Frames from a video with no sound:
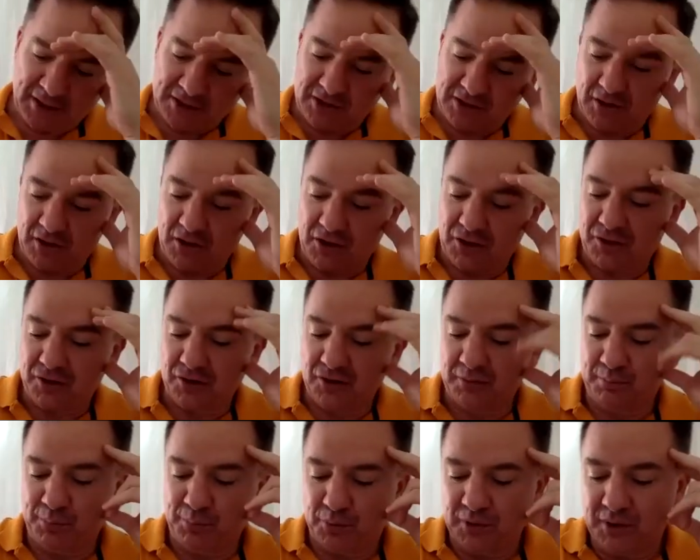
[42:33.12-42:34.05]
So the
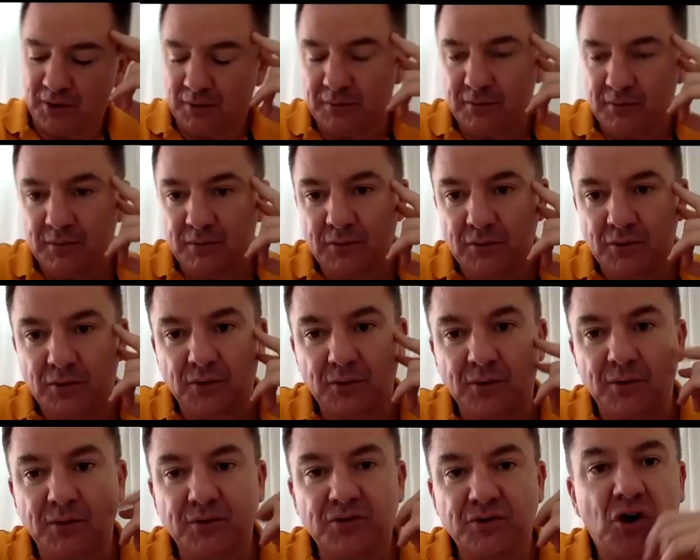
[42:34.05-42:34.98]
third point
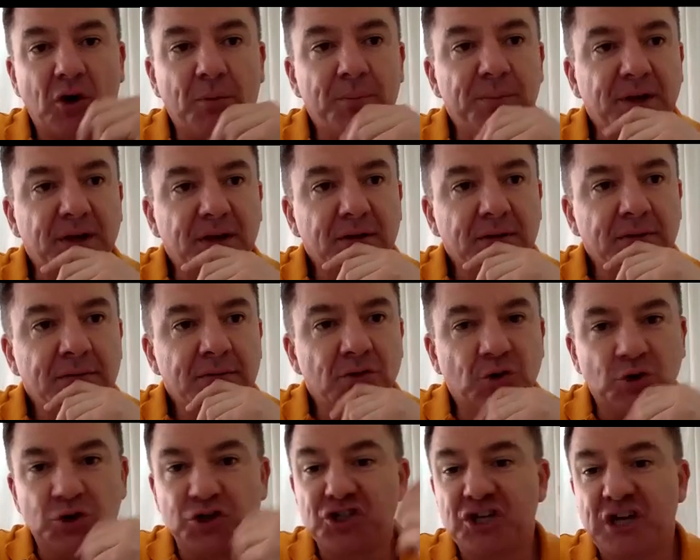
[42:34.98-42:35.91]
or topic
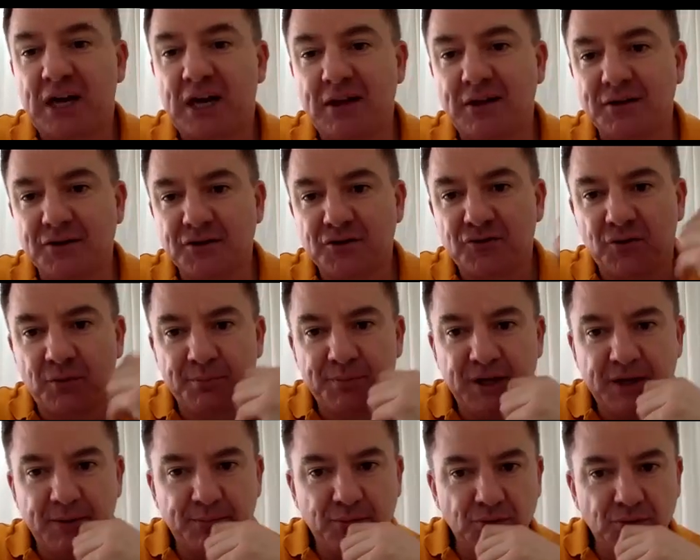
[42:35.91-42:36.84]
or challenge from
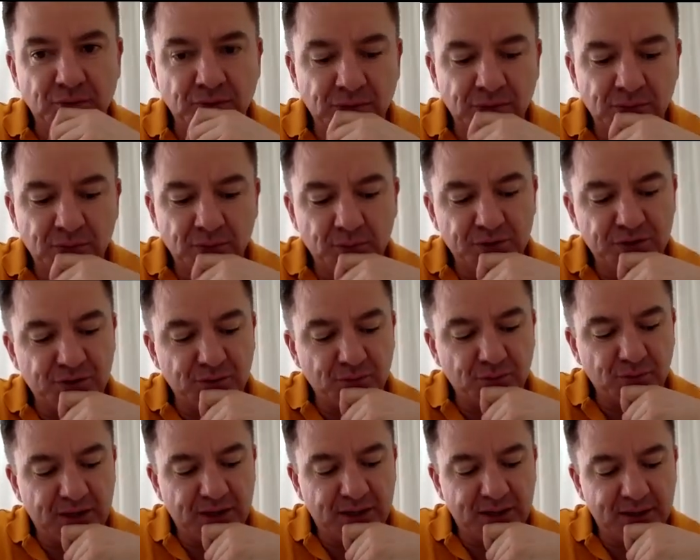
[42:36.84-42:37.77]
people was
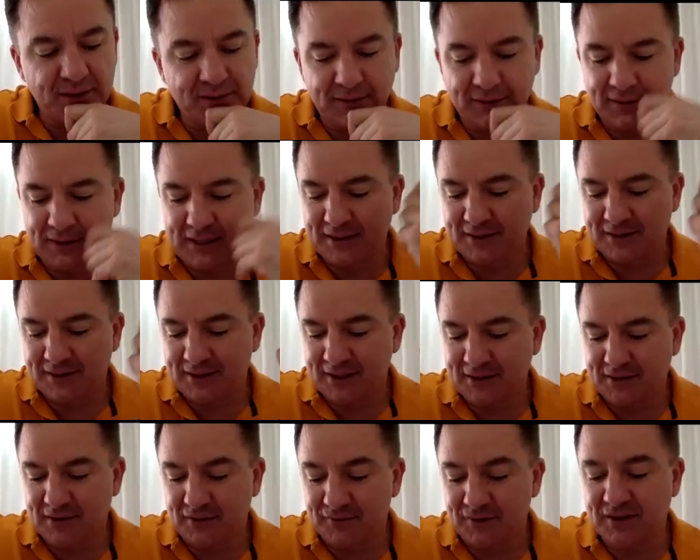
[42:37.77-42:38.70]
around that
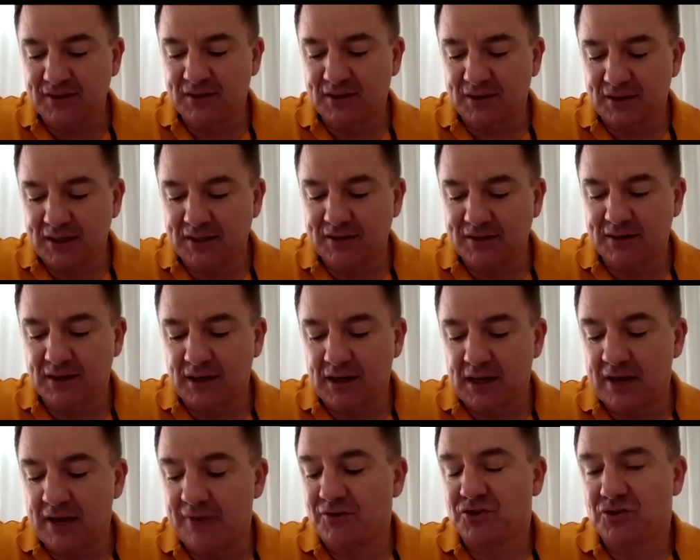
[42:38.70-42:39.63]
sense of is it is it
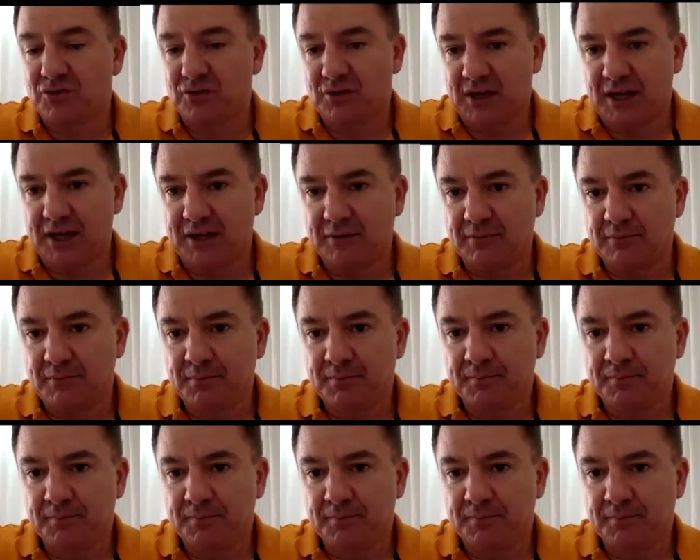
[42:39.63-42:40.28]
ever too late?